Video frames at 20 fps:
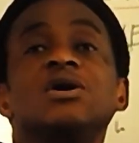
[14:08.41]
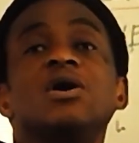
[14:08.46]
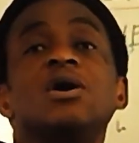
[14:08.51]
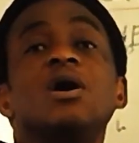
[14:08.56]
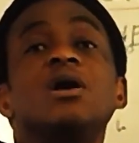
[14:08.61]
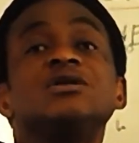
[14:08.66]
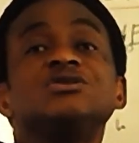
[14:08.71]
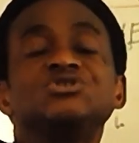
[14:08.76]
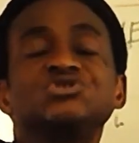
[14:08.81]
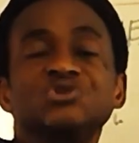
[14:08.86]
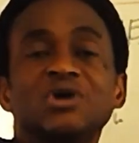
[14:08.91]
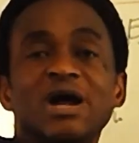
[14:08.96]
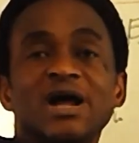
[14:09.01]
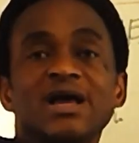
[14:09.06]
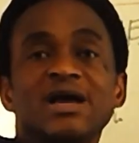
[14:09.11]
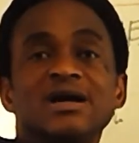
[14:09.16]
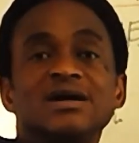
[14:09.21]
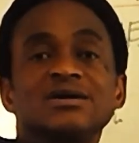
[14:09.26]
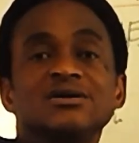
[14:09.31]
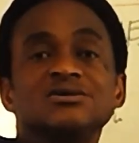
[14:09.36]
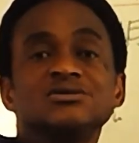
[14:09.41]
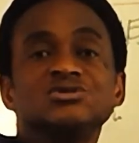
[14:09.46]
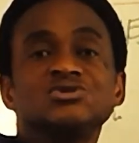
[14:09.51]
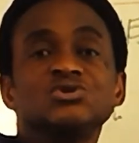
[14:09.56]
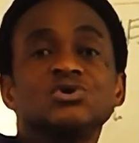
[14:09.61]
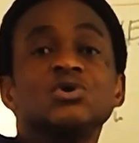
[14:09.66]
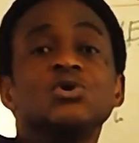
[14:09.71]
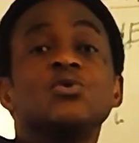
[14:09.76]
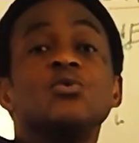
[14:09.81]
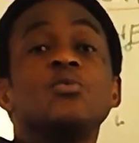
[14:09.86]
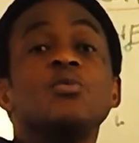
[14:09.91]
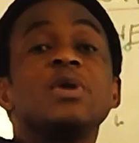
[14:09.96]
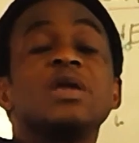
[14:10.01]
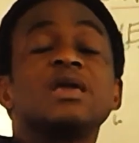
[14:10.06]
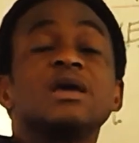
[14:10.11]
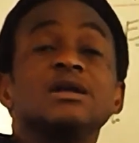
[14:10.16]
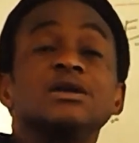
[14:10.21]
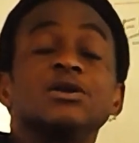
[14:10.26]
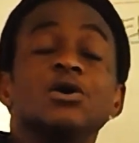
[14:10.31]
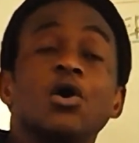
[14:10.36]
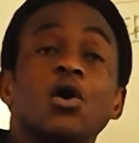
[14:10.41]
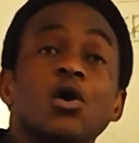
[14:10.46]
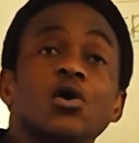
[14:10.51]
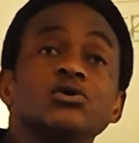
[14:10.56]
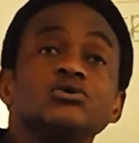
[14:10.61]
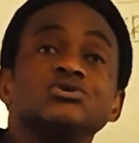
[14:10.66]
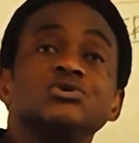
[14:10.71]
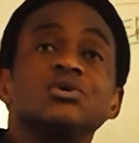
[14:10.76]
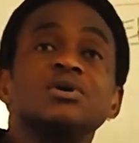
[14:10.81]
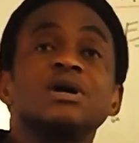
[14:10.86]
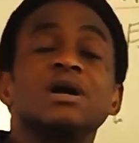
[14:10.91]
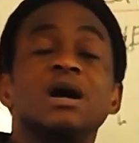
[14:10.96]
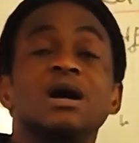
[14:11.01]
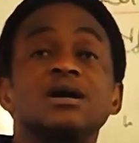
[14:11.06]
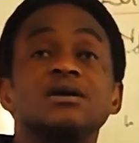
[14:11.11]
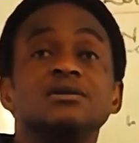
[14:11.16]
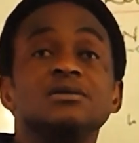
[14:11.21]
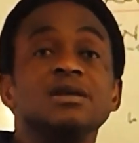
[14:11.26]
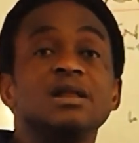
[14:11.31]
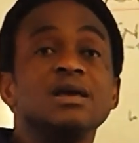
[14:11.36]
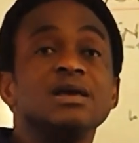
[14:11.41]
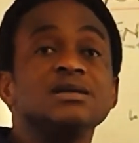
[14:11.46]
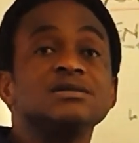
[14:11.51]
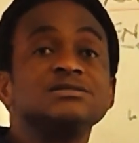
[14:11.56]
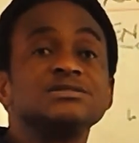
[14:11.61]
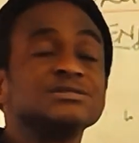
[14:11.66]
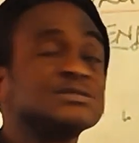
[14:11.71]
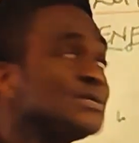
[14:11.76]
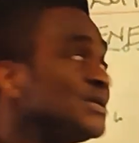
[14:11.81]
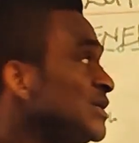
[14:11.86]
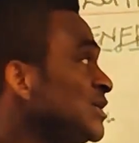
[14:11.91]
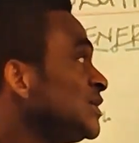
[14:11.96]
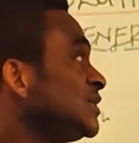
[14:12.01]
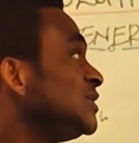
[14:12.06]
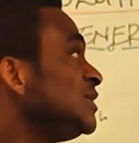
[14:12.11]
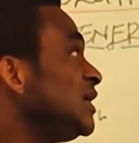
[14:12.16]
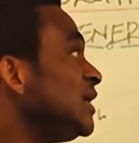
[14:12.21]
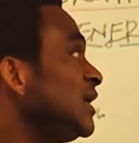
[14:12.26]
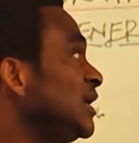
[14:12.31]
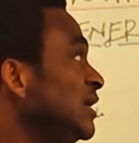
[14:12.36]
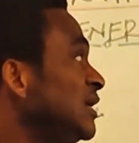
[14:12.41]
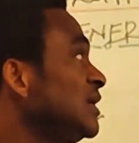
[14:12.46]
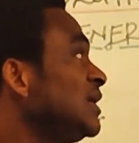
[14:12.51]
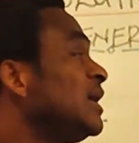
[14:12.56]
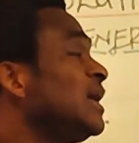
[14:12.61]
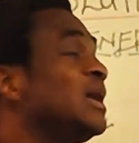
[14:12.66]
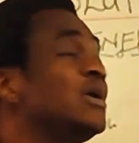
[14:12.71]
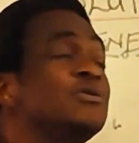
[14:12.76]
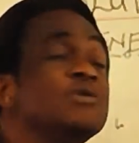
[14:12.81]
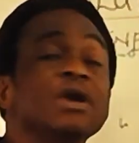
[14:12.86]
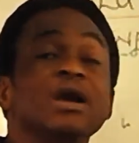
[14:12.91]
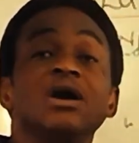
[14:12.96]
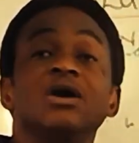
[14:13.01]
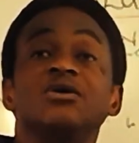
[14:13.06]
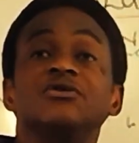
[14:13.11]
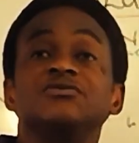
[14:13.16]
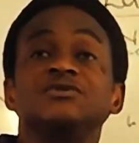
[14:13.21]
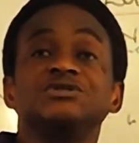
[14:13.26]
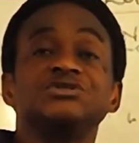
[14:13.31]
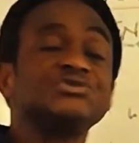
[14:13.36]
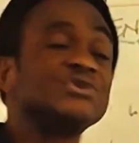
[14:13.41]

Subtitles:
on triangles, we can also calculate the area of the